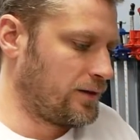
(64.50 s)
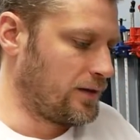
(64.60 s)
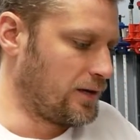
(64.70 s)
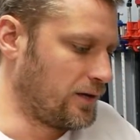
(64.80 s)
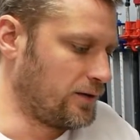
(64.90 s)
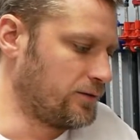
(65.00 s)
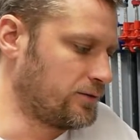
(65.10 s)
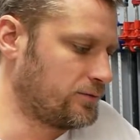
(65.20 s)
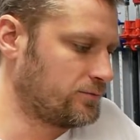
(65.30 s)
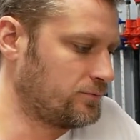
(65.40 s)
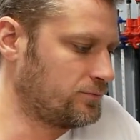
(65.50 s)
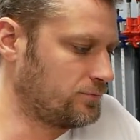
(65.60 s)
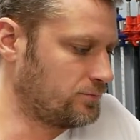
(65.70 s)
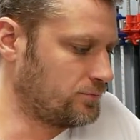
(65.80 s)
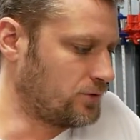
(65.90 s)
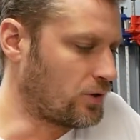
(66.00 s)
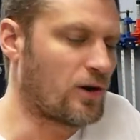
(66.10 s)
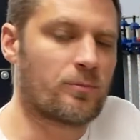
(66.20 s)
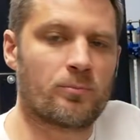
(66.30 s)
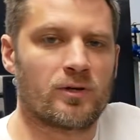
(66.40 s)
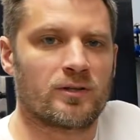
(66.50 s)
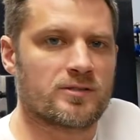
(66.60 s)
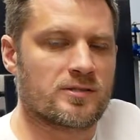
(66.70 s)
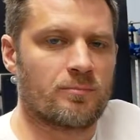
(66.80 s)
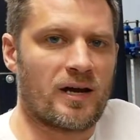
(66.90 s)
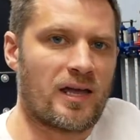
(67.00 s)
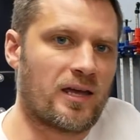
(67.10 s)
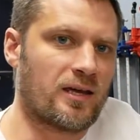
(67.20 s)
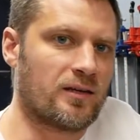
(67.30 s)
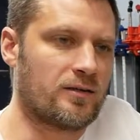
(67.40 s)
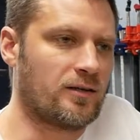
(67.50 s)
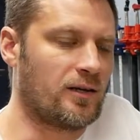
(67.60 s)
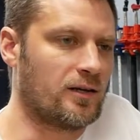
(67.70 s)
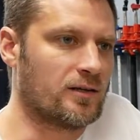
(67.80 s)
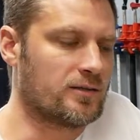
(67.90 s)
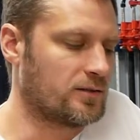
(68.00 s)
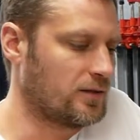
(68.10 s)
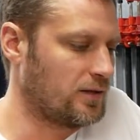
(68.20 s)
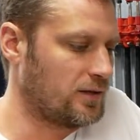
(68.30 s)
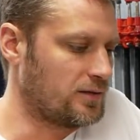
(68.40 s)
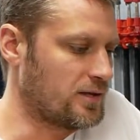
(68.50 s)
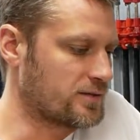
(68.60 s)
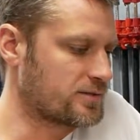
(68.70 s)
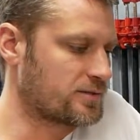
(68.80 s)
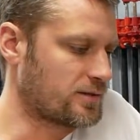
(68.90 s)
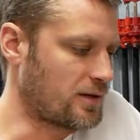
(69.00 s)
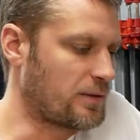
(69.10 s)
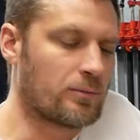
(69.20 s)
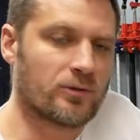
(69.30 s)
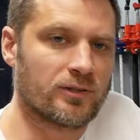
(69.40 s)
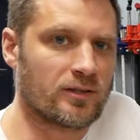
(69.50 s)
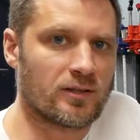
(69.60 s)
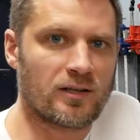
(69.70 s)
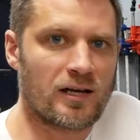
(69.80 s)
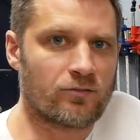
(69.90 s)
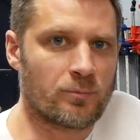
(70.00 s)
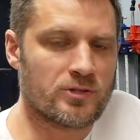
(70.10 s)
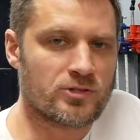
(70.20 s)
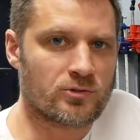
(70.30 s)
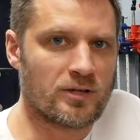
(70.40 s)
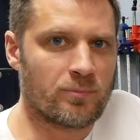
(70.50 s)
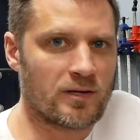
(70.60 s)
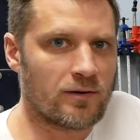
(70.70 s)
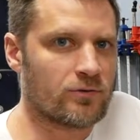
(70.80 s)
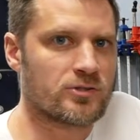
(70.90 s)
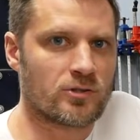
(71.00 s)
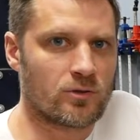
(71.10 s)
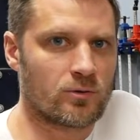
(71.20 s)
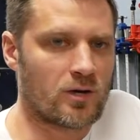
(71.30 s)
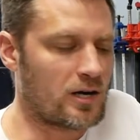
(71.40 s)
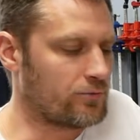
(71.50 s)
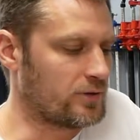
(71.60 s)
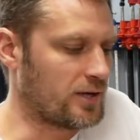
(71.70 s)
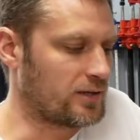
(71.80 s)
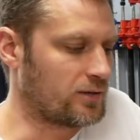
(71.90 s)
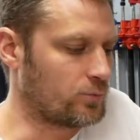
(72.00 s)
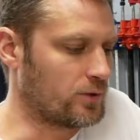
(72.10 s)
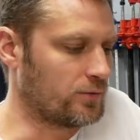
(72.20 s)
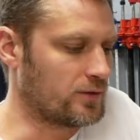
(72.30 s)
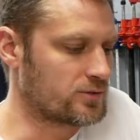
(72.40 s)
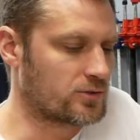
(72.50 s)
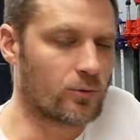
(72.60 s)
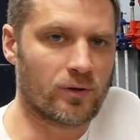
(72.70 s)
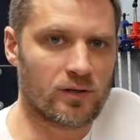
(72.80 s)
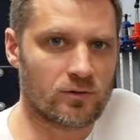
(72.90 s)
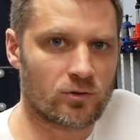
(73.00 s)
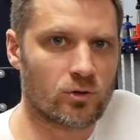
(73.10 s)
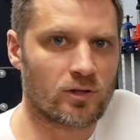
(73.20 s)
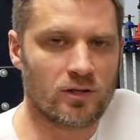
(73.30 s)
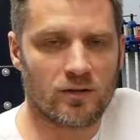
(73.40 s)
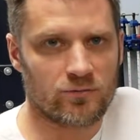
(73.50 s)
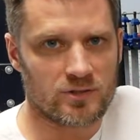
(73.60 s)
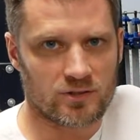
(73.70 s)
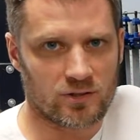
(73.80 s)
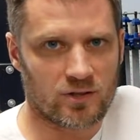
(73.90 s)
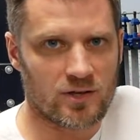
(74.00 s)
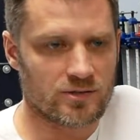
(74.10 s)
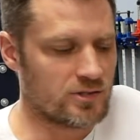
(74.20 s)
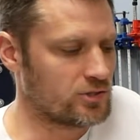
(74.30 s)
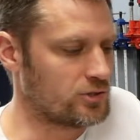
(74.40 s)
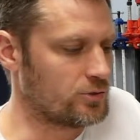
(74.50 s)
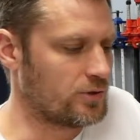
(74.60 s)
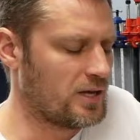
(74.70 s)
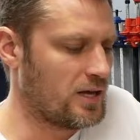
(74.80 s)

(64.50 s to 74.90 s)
And you know, I've been putting these in by hand, and yes, I'm able to get a lot of them in straight, but every so often I get one that's going in crooked enough that it's going to cause an issue.